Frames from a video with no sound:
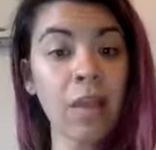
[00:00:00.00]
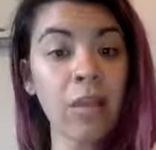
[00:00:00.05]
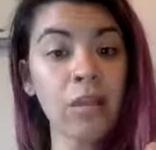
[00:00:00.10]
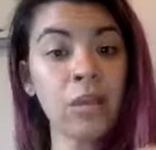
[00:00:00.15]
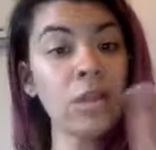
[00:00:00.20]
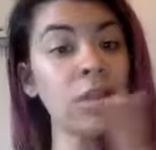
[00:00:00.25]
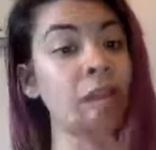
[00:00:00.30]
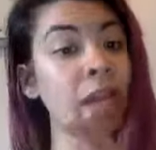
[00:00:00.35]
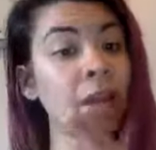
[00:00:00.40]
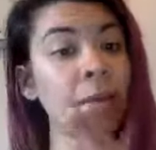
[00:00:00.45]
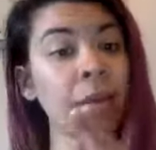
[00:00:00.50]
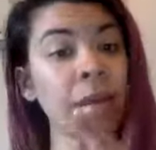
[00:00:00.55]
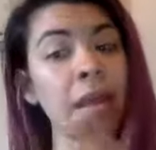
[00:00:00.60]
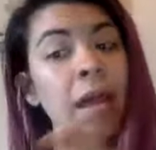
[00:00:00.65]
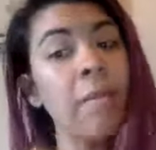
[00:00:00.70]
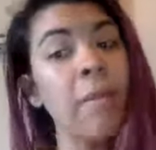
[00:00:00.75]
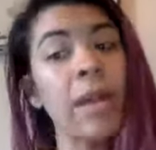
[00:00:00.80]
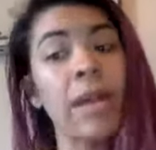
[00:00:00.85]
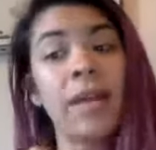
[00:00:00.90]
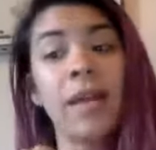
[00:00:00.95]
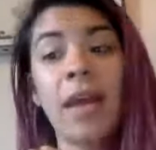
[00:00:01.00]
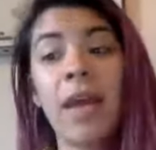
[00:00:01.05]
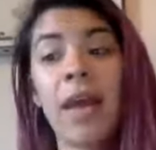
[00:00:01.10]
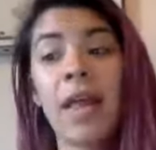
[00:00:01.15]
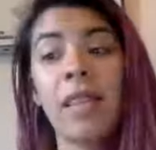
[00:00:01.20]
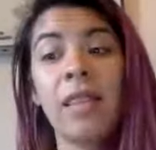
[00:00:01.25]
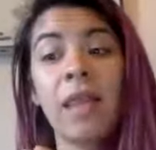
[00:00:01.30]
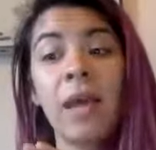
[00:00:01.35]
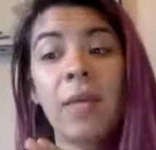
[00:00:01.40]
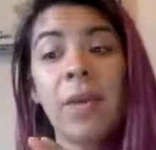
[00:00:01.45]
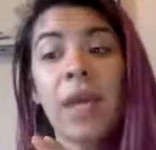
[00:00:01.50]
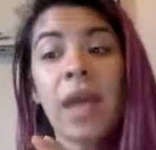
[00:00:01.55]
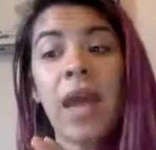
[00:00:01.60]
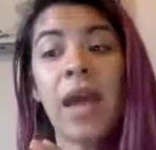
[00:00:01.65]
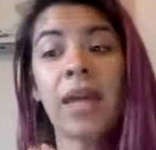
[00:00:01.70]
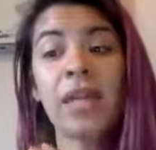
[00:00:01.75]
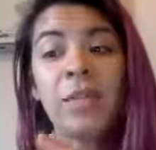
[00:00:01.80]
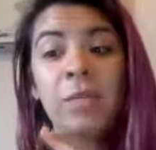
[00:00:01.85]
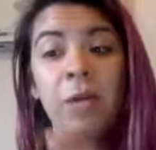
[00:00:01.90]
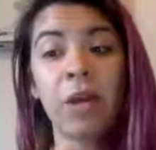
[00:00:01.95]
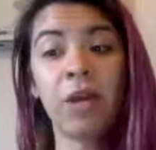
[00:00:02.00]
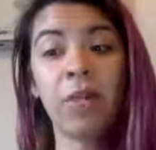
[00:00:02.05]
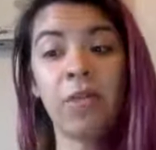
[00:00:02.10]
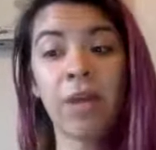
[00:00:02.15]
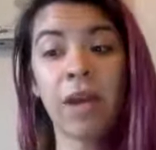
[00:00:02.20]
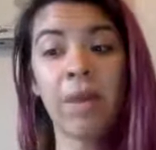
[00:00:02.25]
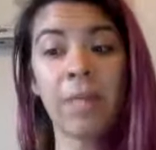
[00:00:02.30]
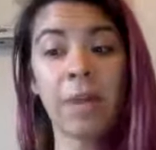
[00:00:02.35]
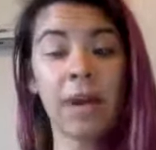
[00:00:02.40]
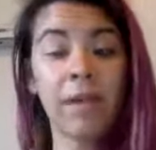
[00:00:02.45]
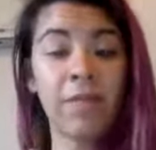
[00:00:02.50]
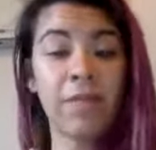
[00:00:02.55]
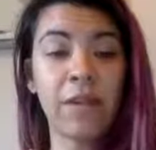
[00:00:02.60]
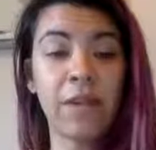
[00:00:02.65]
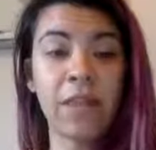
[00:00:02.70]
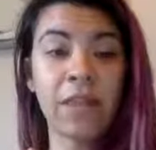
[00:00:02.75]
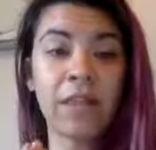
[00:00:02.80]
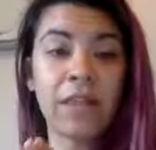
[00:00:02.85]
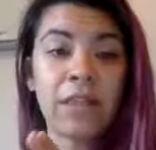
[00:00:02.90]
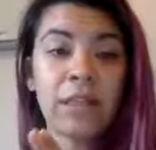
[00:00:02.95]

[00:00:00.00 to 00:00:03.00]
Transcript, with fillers: So let's talk about lemon. Lemon has purifying benefits,